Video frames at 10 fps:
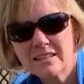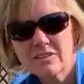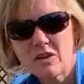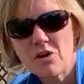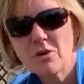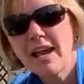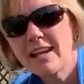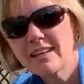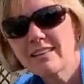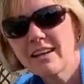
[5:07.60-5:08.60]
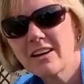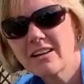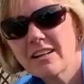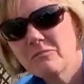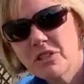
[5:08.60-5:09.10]
So hang in there.
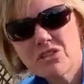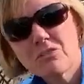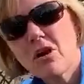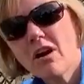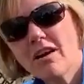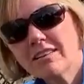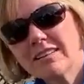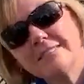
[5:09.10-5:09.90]
Miss you all.